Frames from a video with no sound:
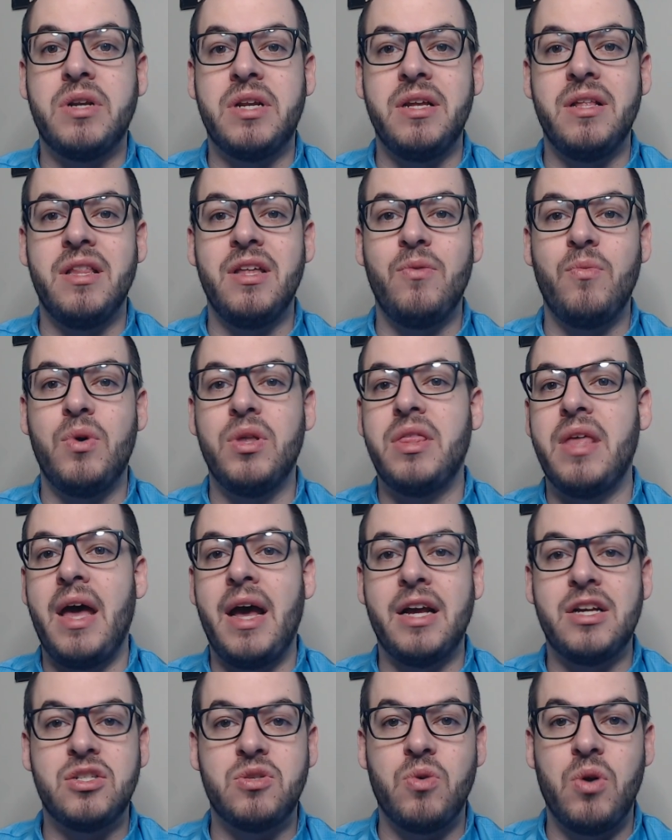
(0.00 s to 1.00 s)
we're dealing with
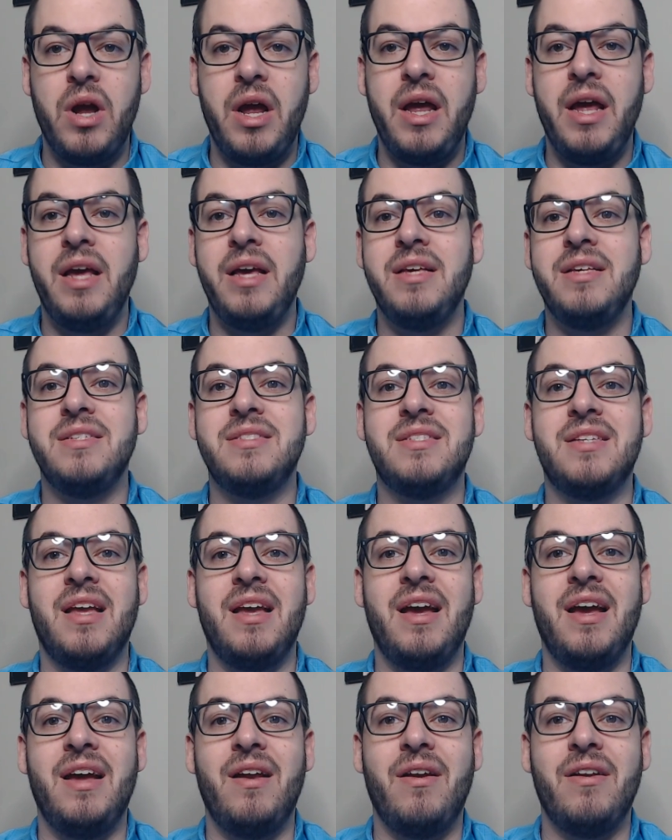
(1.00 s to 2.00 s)
x rays
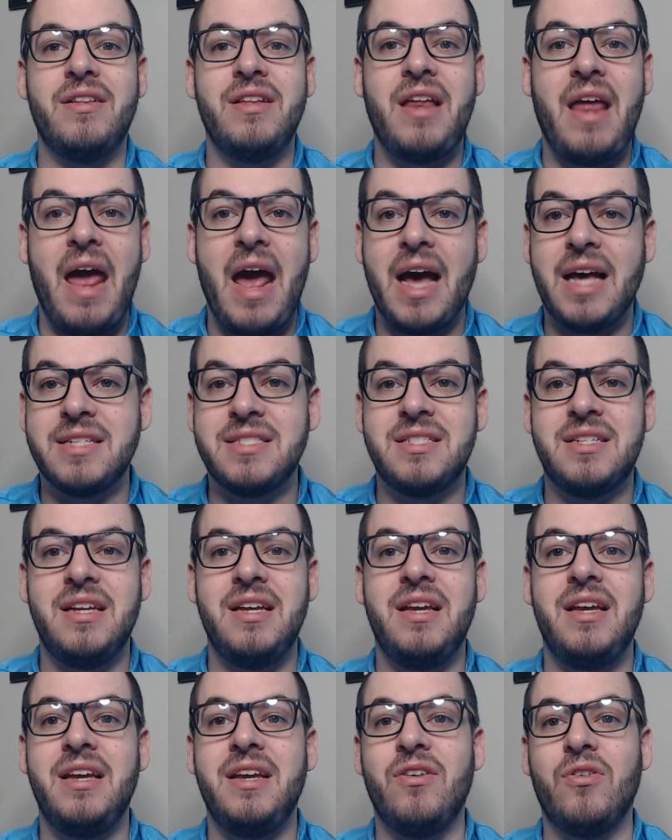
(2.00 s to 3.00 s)
and
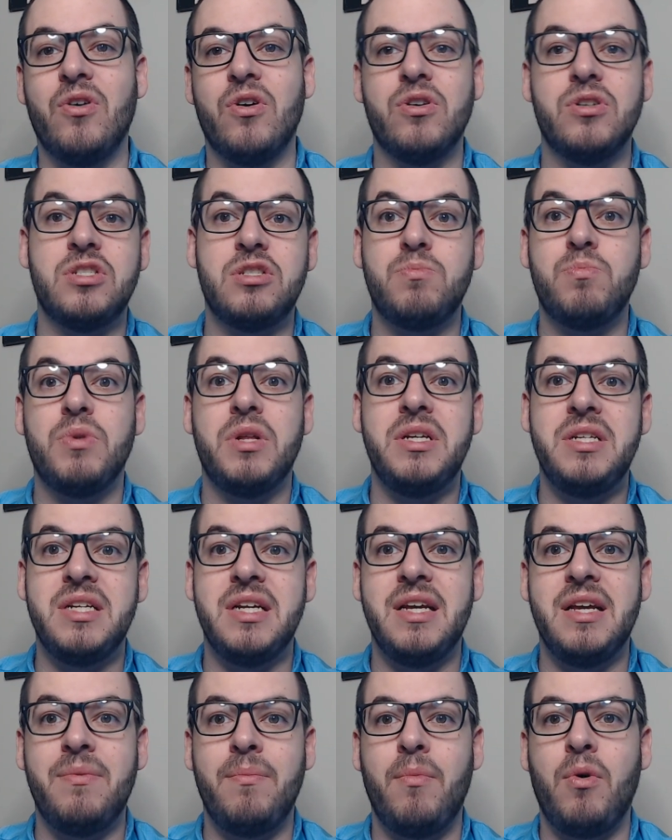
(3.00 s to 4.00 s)
casting or
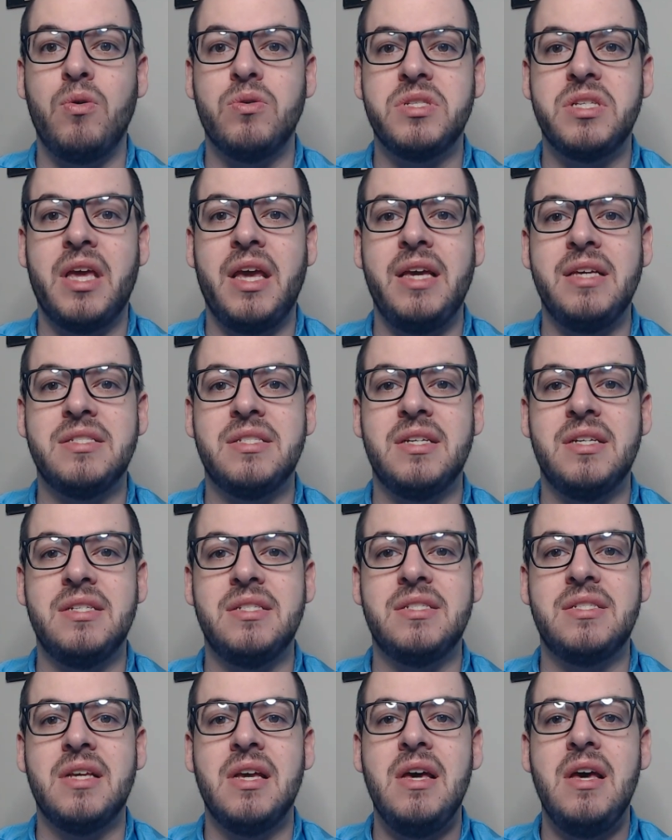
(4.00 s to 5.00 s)
splinting in most
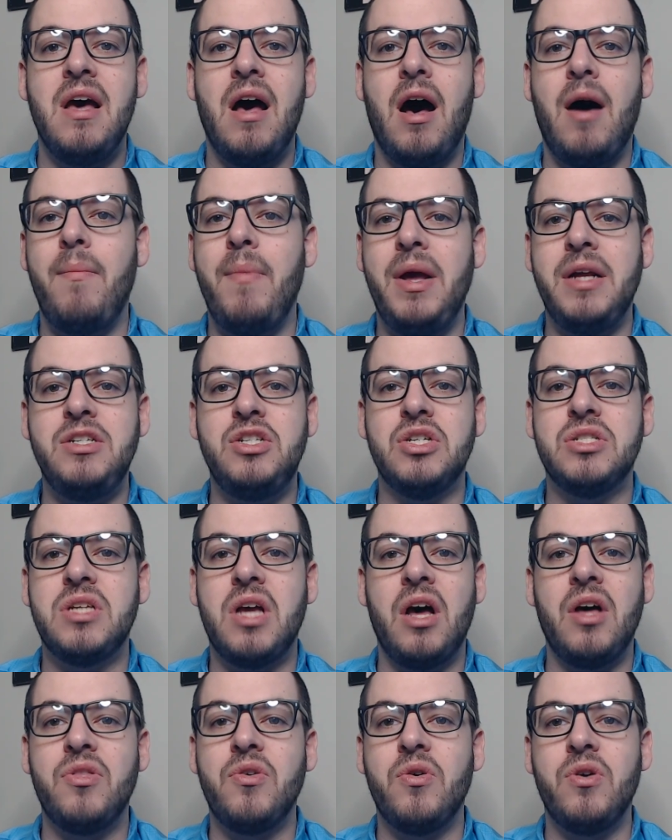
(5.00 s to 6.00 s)
cases, and
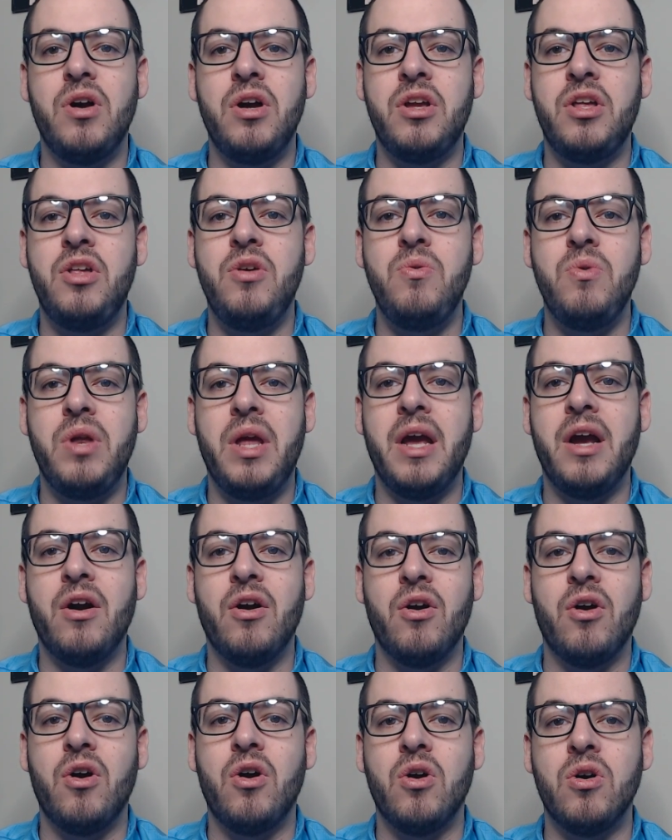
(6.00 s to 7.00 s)
just other acute
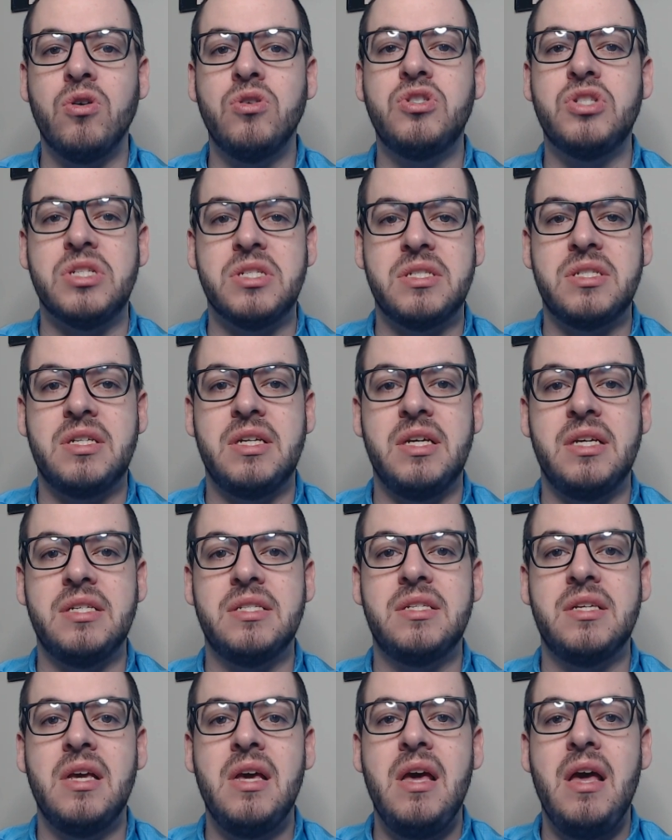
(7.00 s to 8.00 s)
care
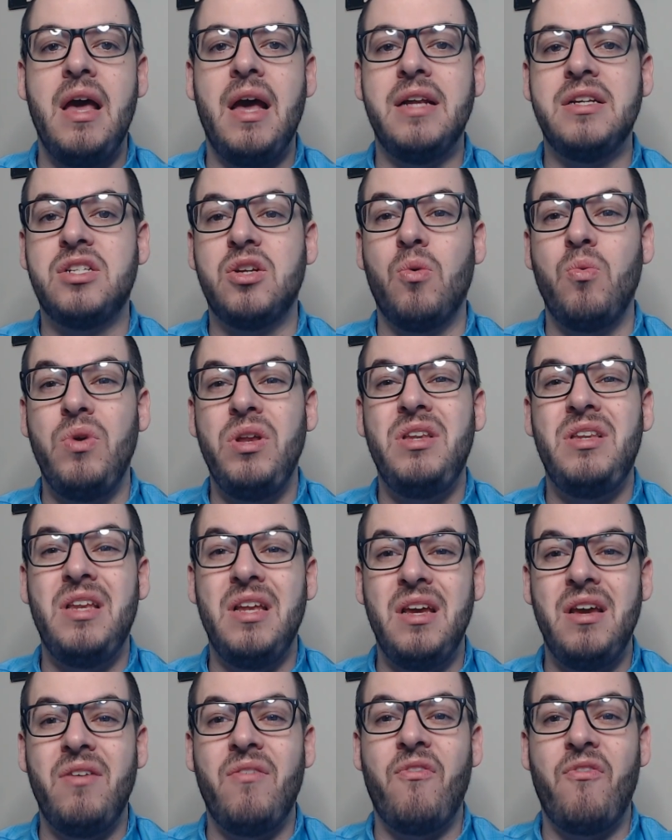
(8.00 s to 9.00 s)
urgencies. And so we
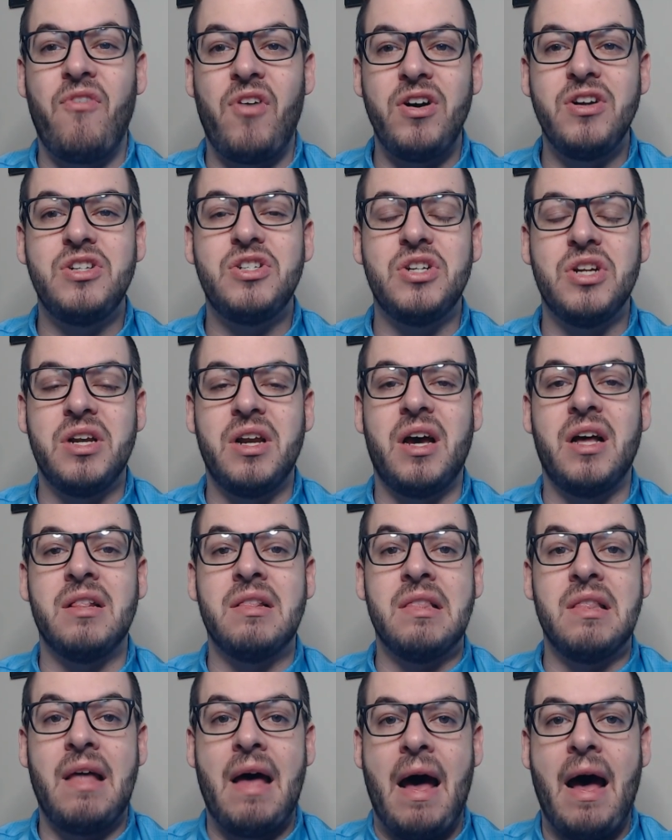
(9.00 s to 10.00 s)
did function
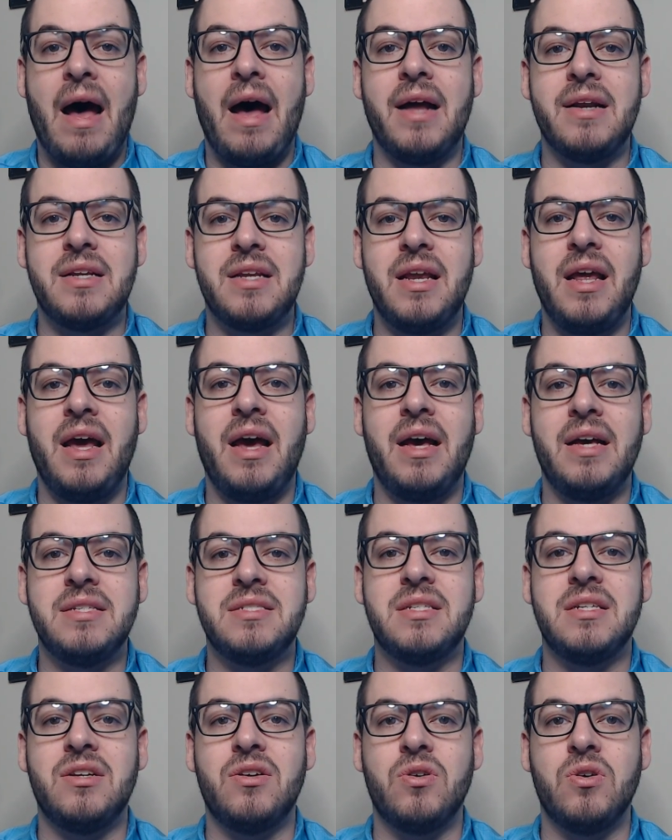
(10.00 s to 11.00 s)
a lot
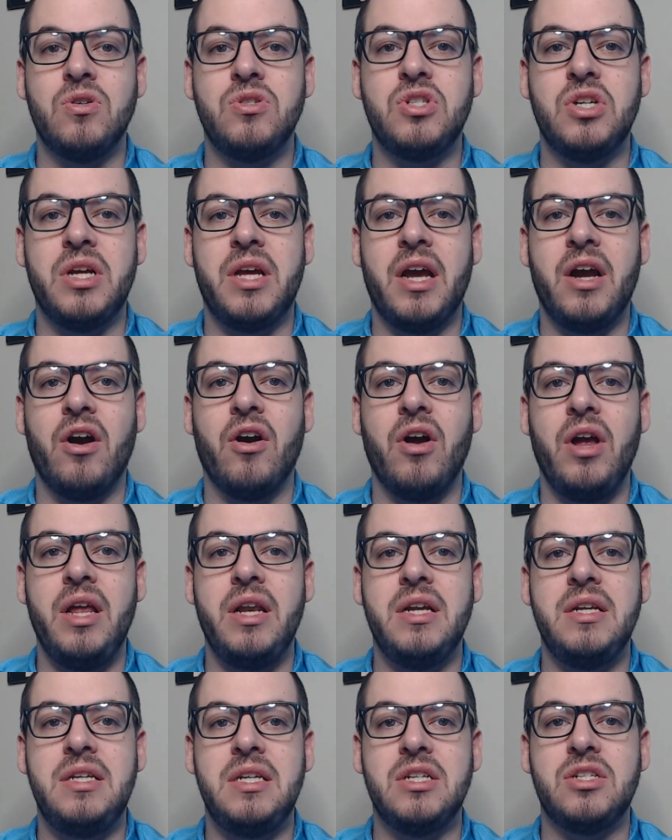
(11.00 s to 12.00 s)
as an urgent care
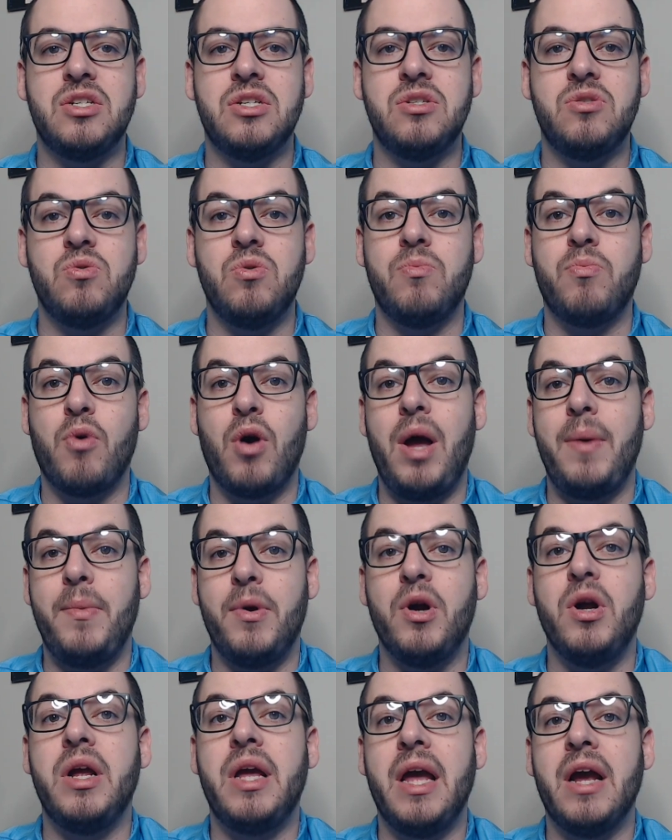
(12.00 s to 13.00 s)
in addition to a
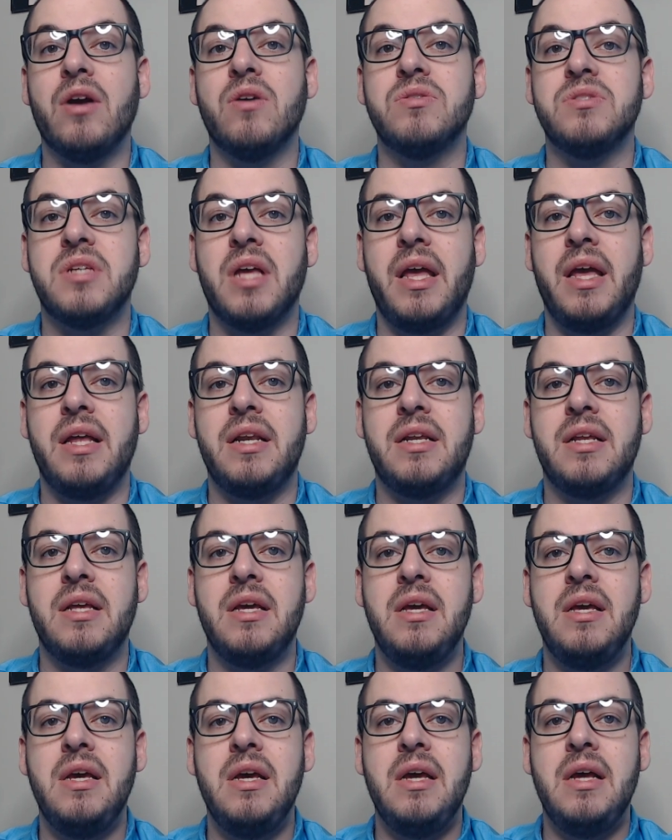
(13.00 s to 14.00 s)
primary care site.
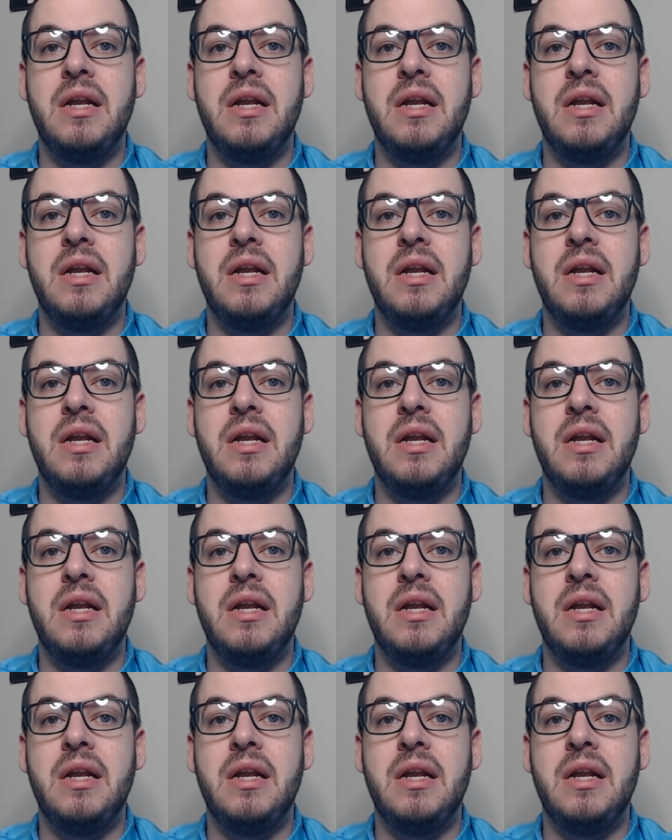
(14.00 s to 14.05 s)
